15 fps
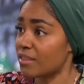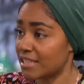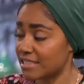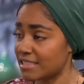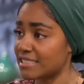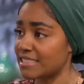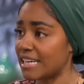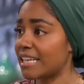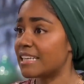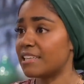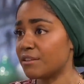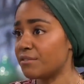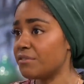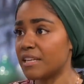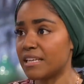That's exactly
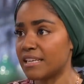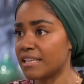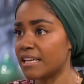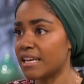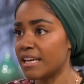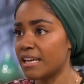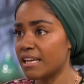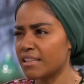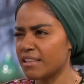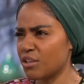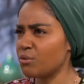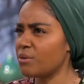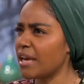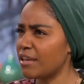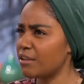the feeling that
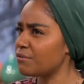you get.